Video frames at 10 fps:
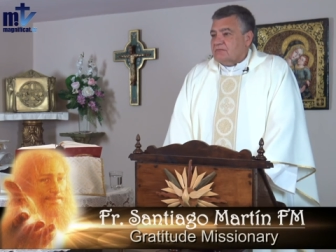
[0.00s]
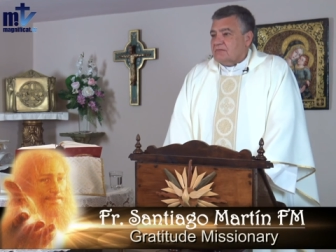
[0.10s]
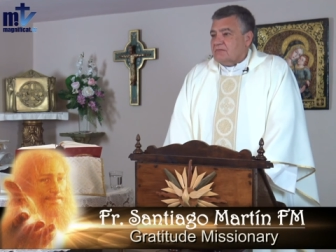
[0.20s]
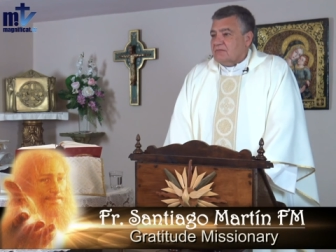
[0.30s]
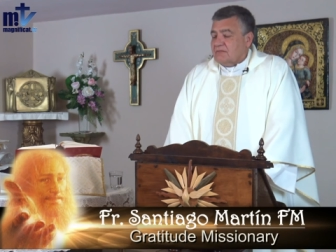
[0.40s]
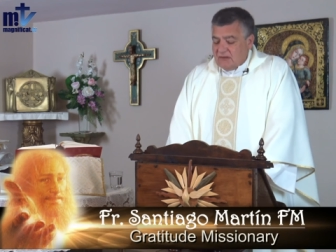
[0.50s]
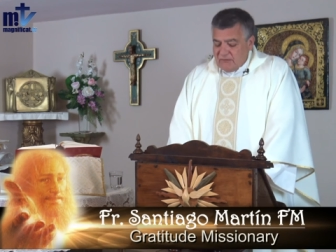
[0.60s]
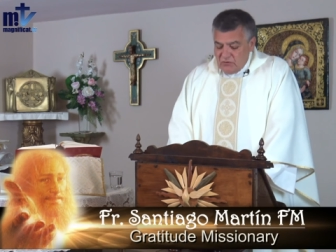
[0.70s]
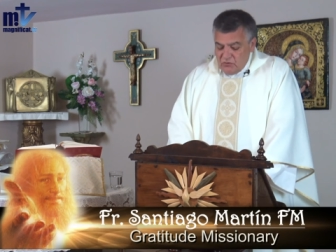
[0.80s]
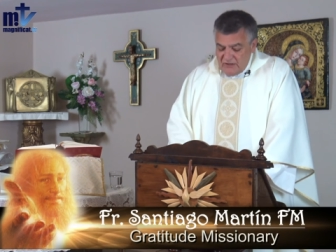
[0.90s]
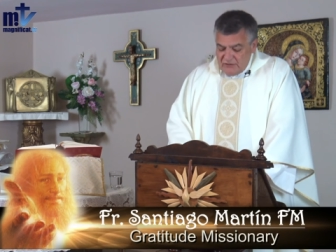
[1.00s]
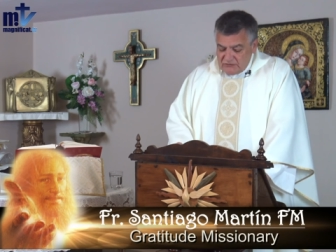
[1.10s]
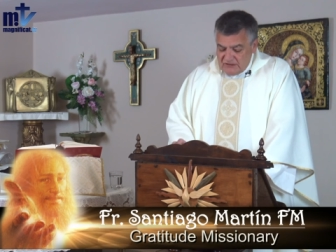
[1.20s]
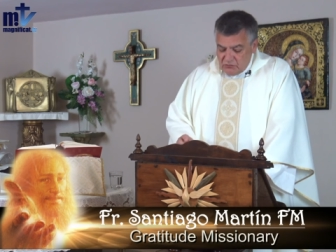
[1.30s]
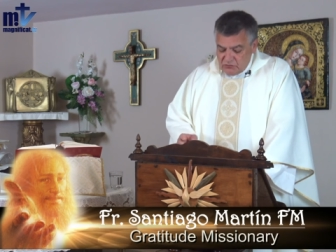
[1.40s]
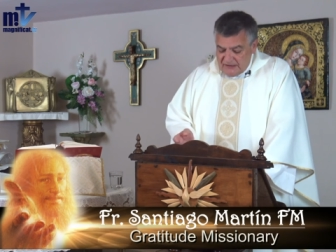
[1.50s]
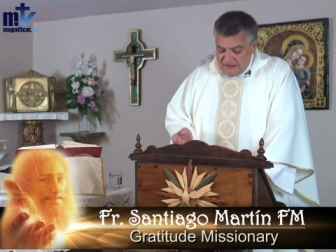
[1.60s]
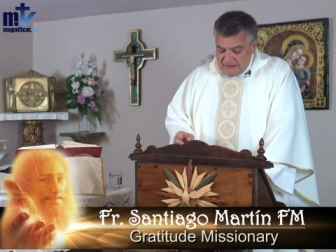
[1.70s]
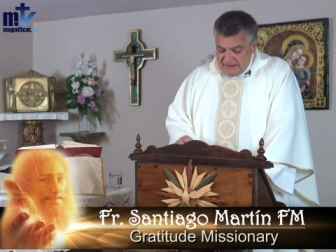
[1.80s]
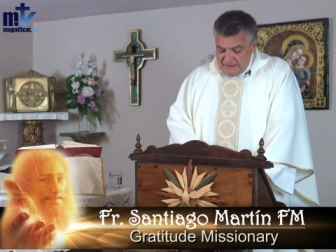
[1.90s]
But then there is something
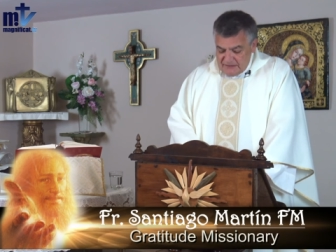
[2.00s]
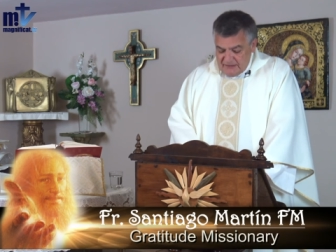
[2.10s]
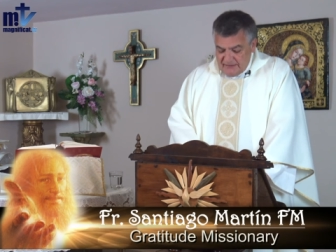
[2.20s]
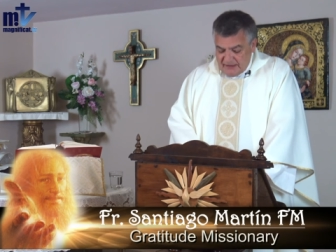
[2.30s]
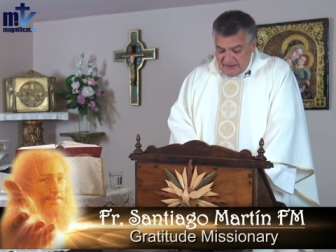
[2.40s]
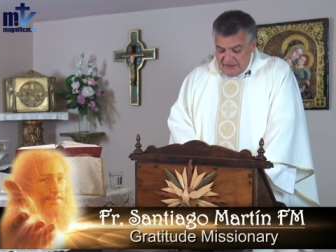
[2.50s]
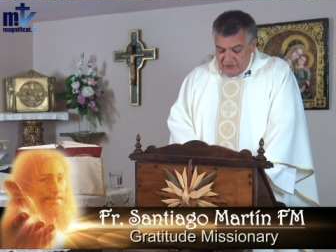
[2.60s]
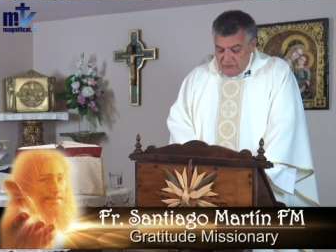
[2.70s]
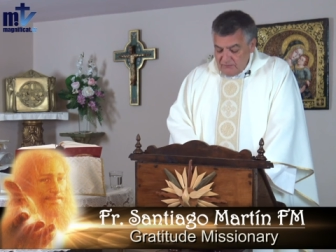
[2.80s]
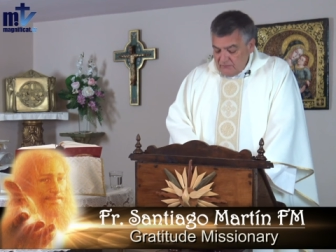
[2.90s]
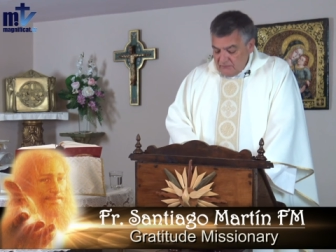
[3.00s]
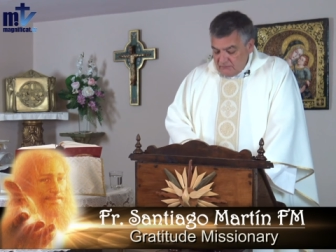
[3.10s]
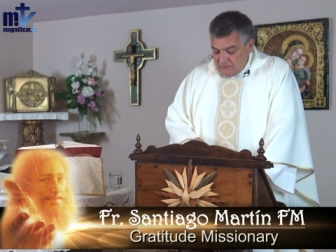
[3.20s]
else in this gospel